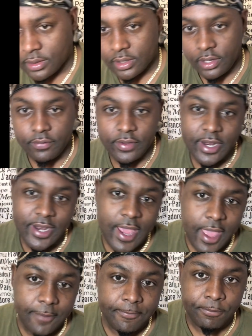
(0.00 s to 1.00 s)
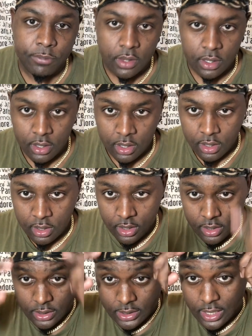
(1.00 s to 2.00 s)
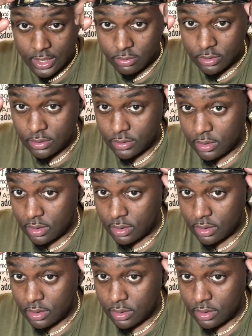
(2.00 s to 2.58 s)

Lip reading: Get rid of that. Shout out to